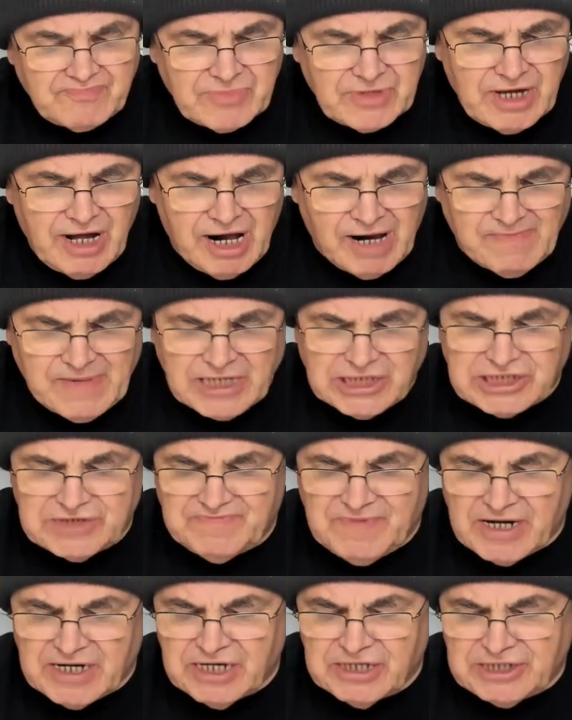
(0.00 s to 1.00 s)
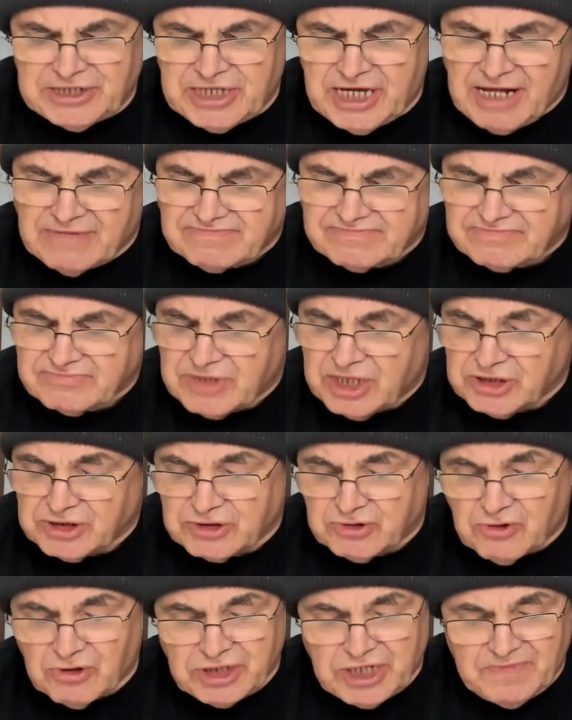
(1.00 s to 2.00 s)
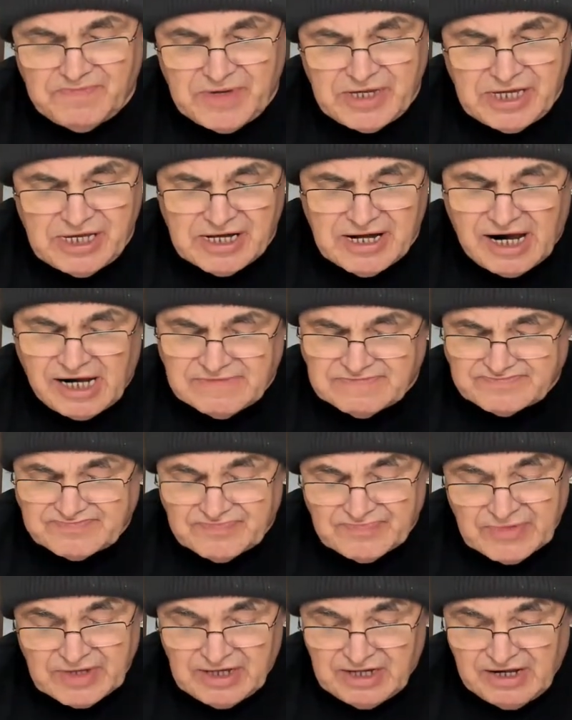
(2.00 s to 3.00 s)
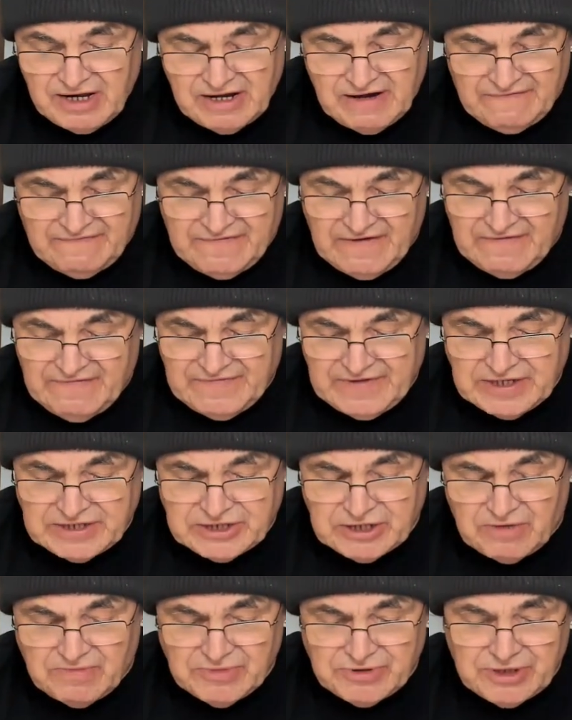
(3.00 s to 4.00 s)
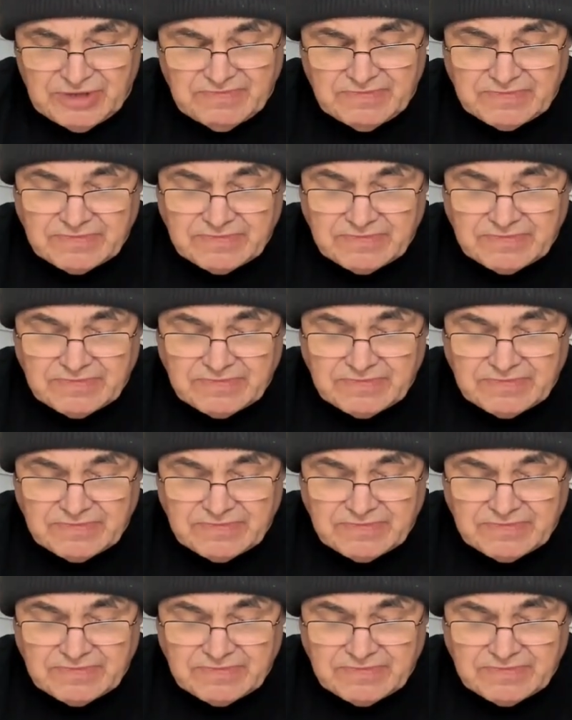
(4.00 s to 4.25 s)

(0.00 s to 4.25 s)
A bit spirity, it's going to be at 50 something